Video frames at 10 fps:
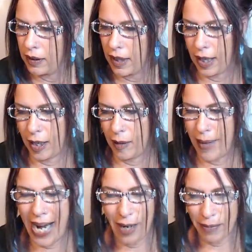Um,
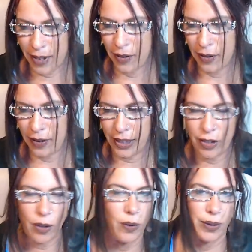absolutely
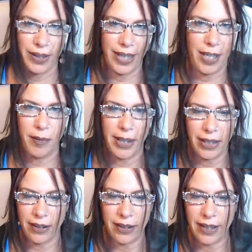total
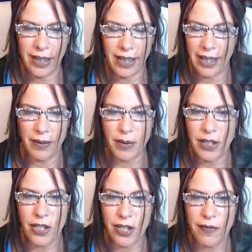nightmare. It,
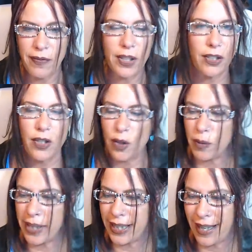it's just full of so
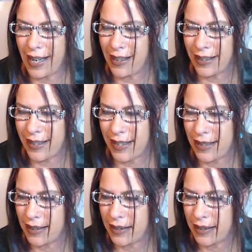many lies.